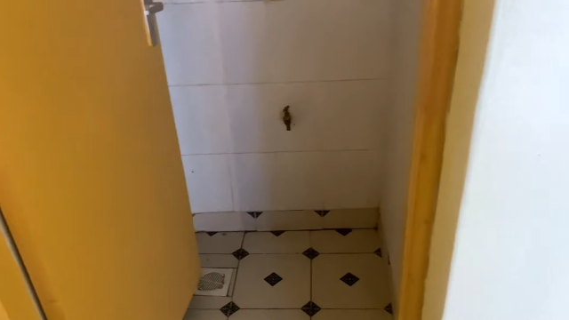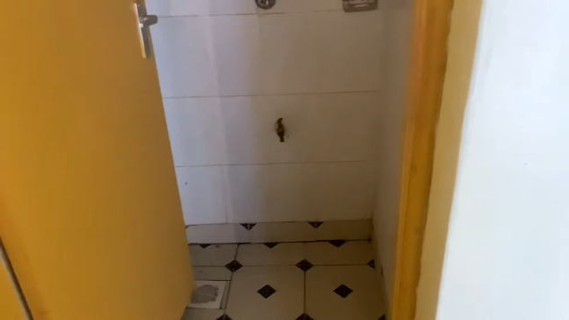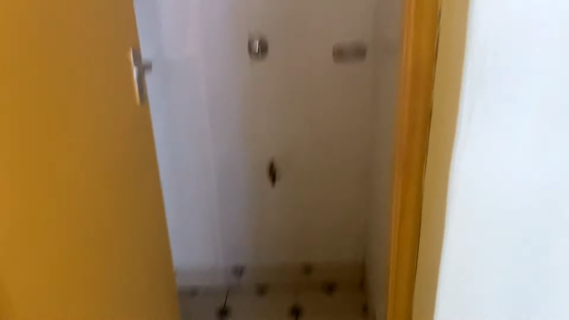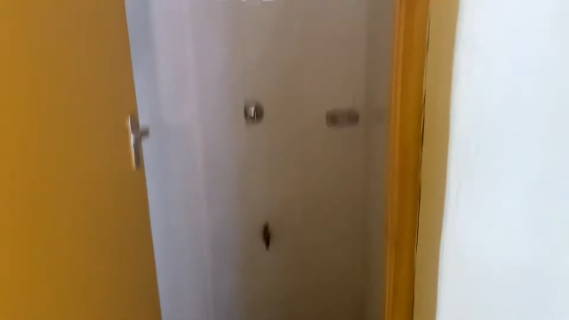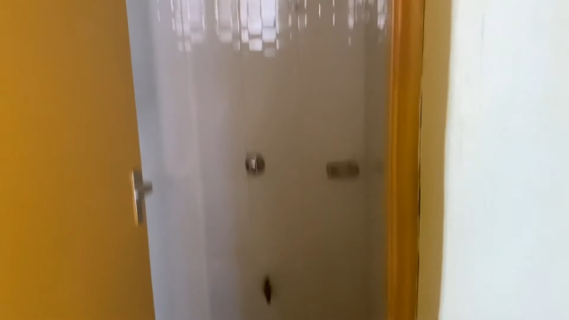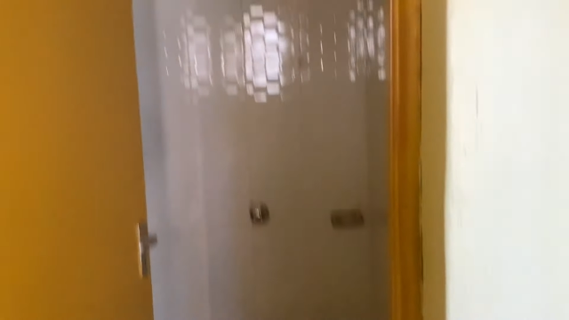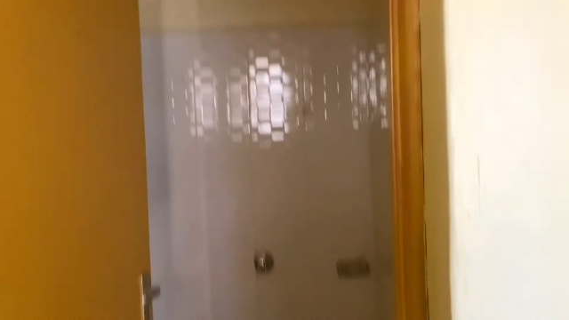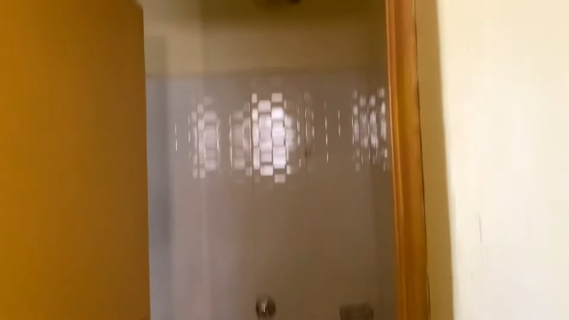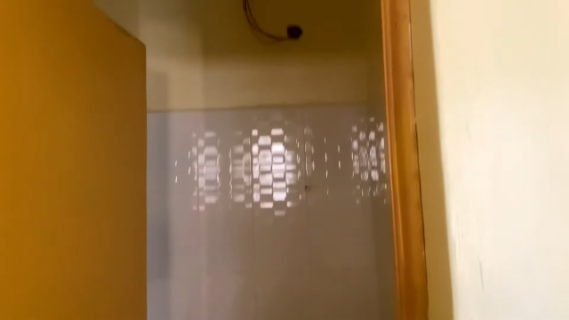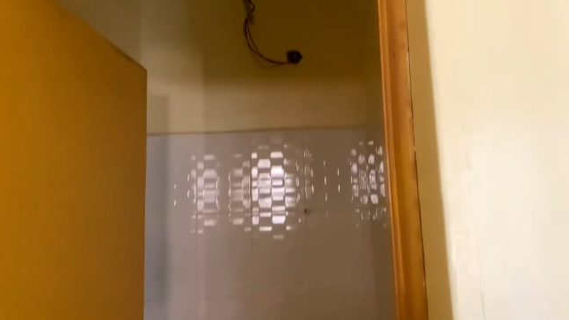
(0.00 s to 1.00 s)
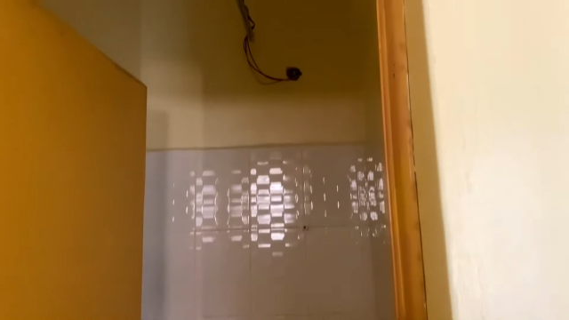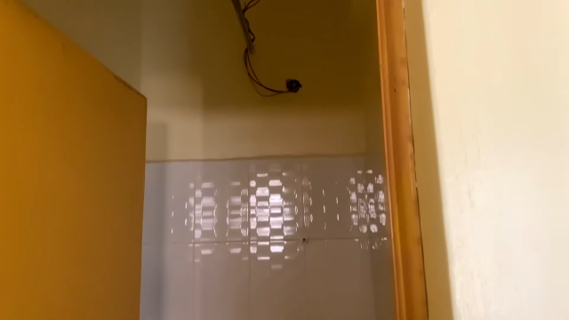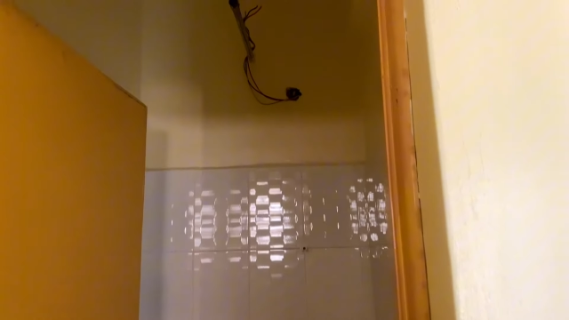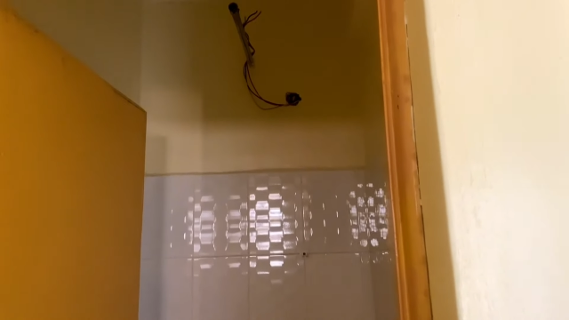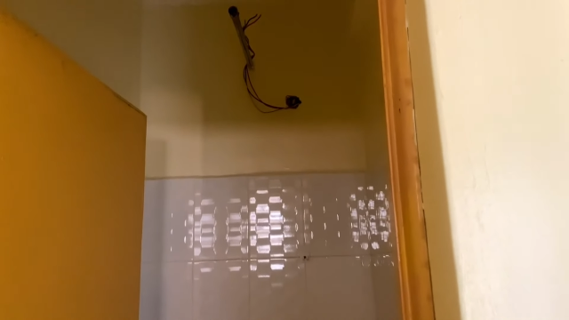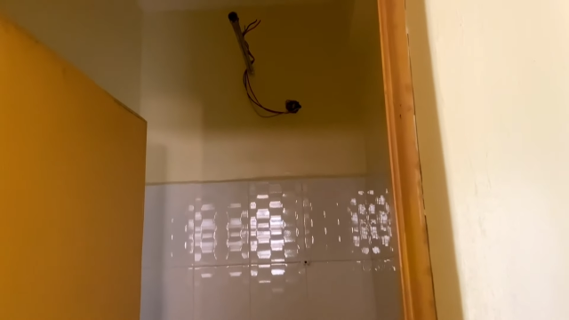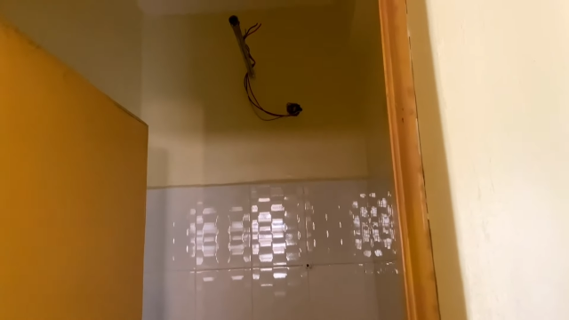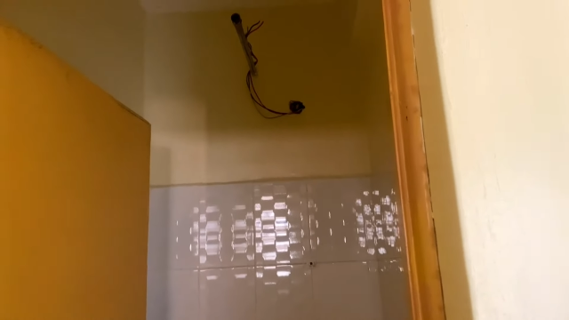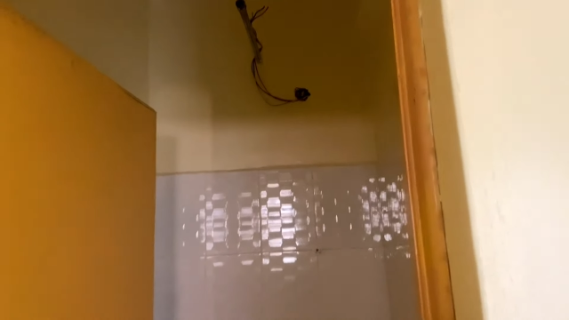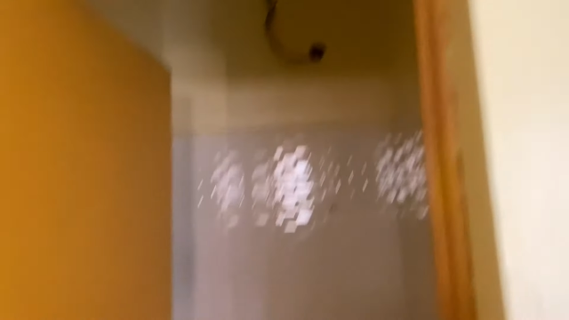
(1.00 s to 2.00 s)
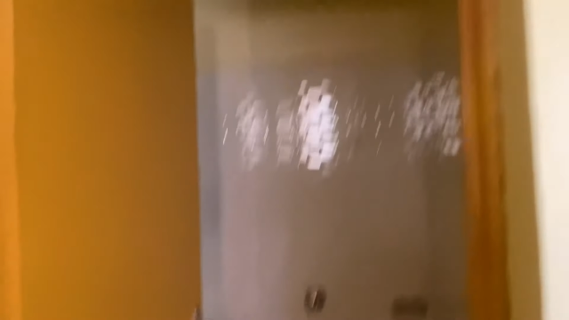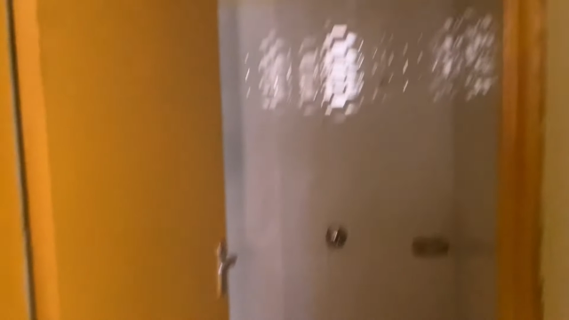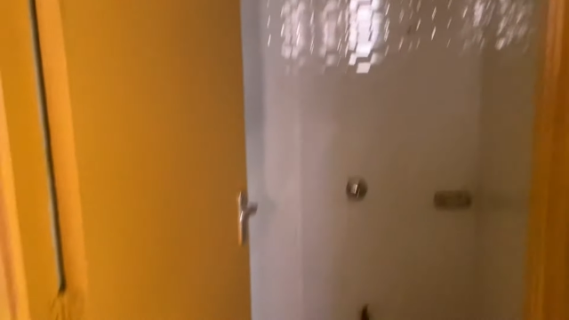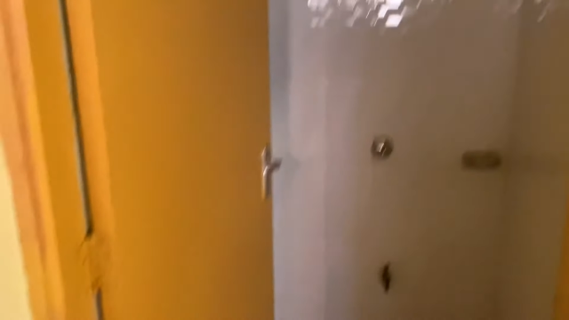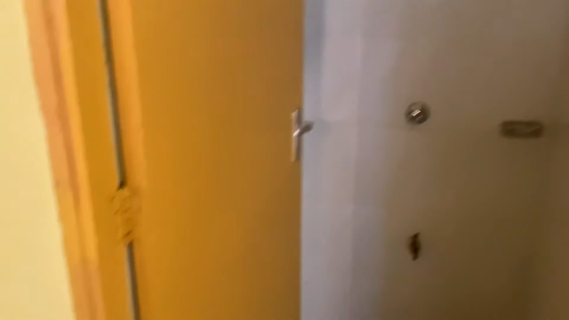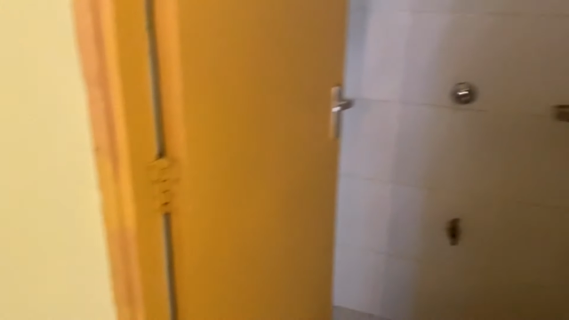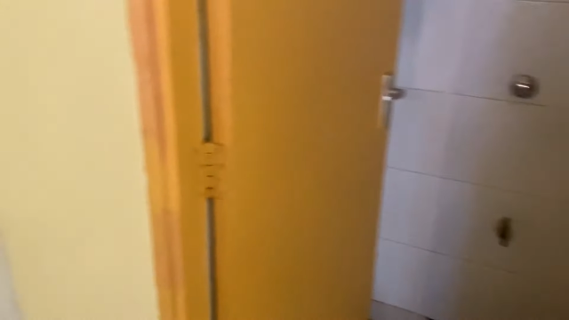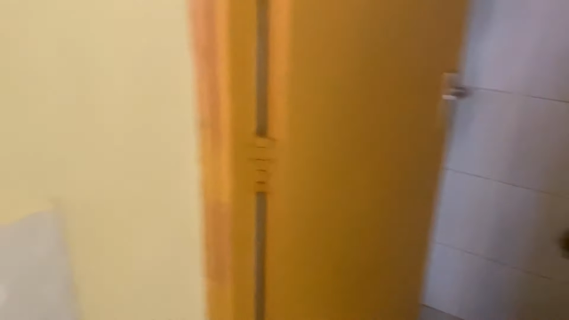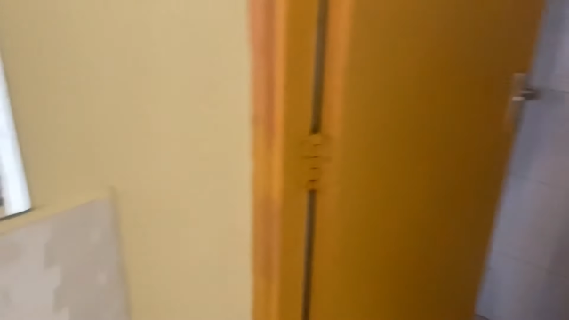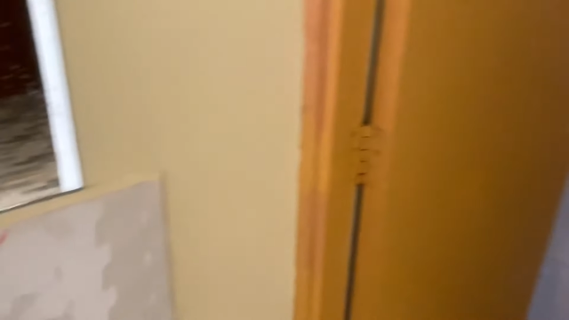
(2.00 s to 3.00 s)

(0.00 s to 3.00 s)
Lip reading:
(no speaker visible)